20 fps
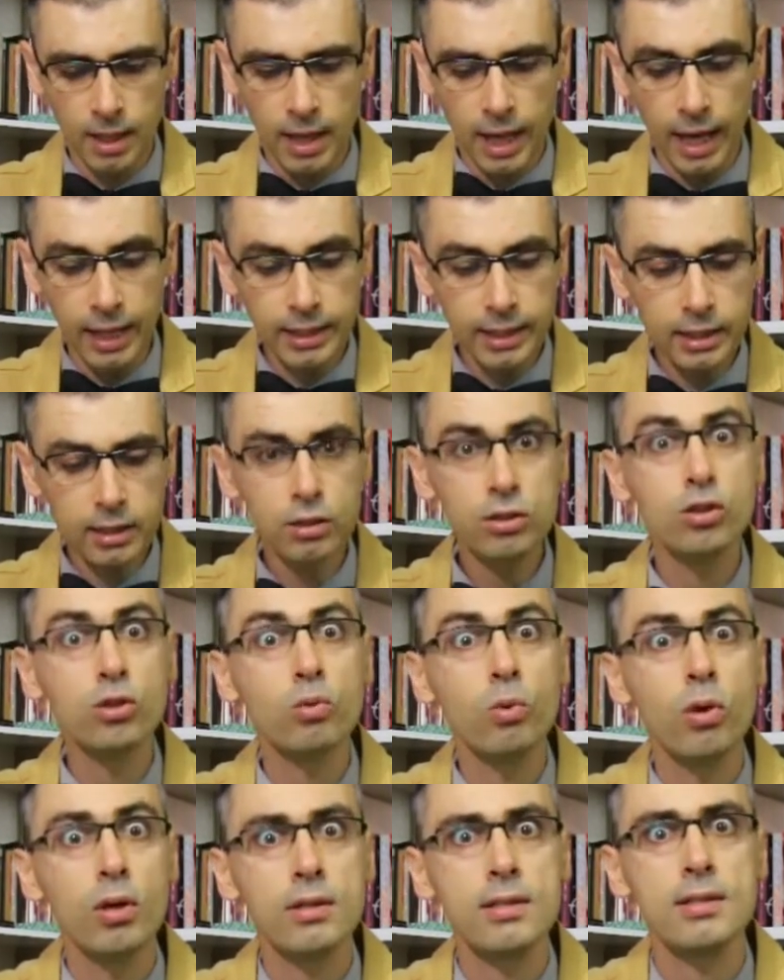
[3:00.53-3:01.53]
heading
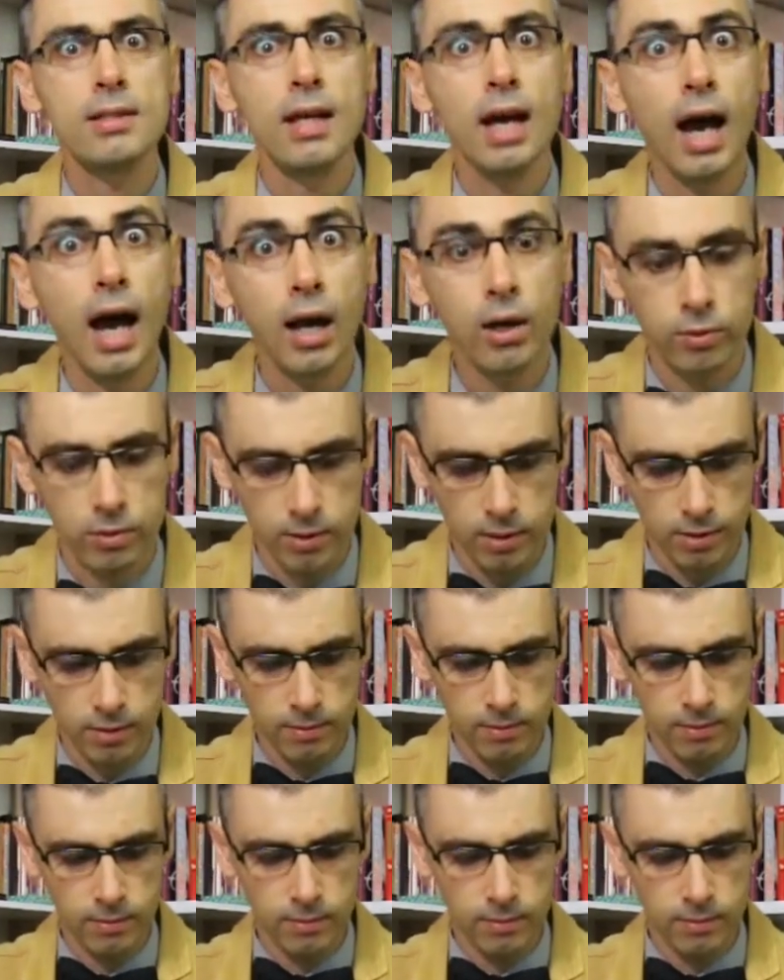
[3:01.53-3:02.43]
towards the house.